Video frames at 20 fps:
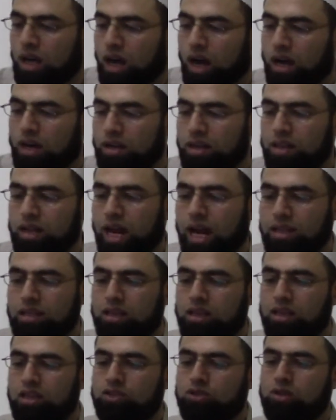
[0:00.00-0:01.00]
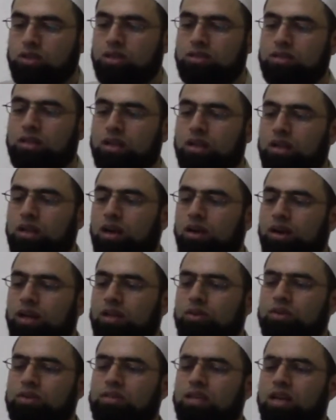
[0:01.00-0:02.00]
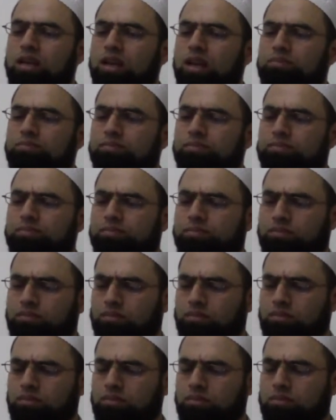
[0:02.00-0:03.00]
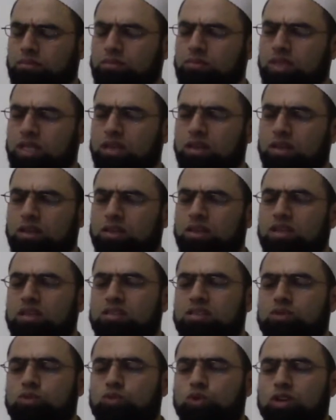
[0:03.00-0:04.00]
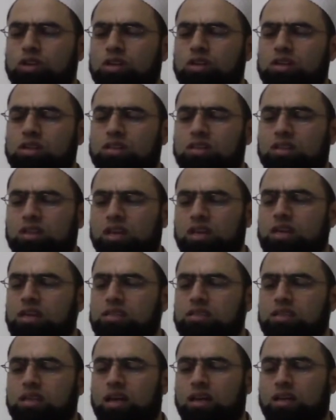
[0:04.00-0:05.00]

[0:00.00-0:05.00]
Another hadith, he told us sallallahu alaihi wasallam, this world is